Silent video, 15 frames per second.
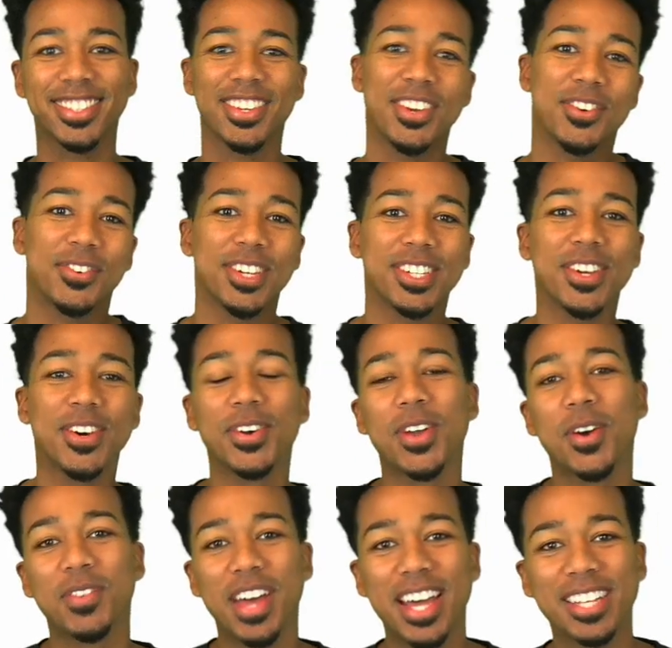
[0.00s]
What's going on,
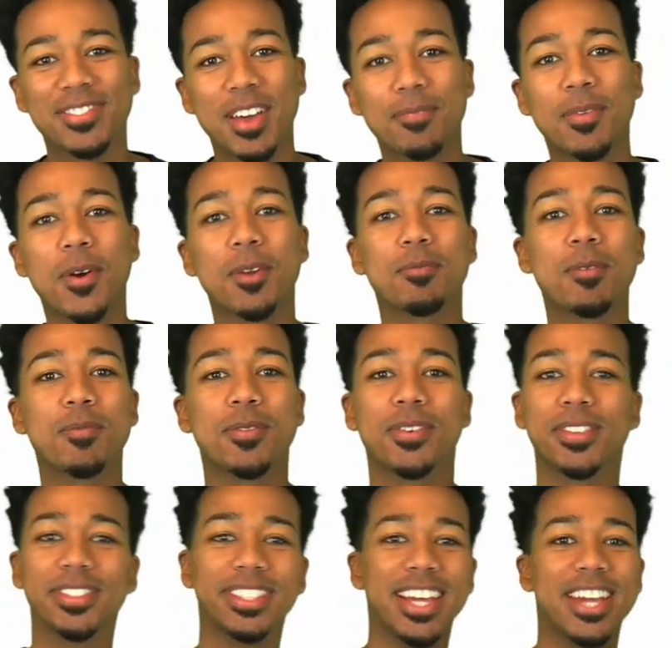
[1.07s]
my ASVAB party people?
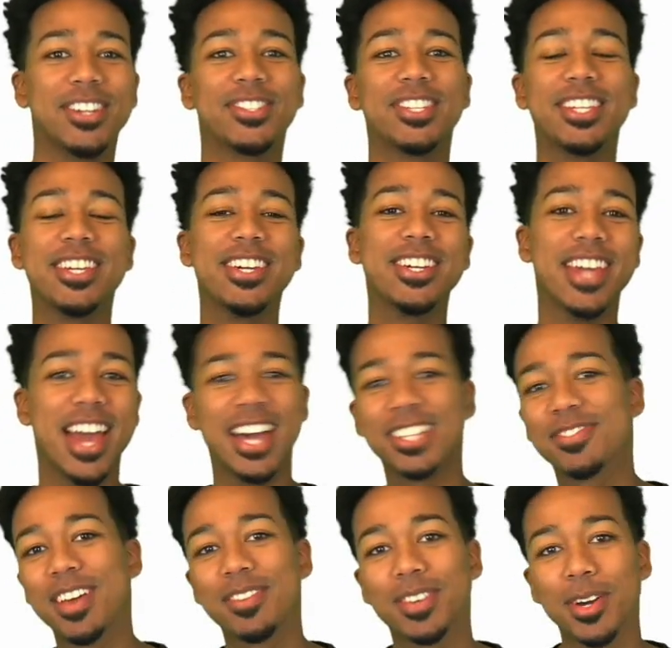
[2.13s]
Anderson here, your
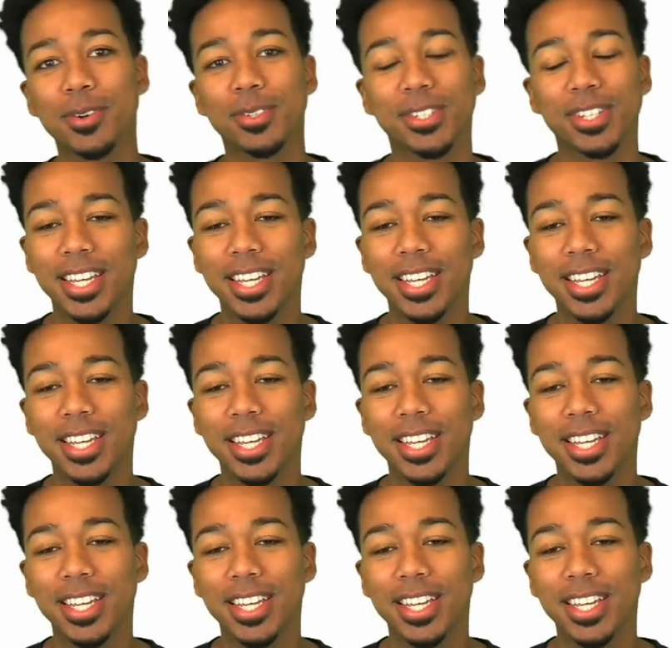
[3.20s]
ASVAB coach.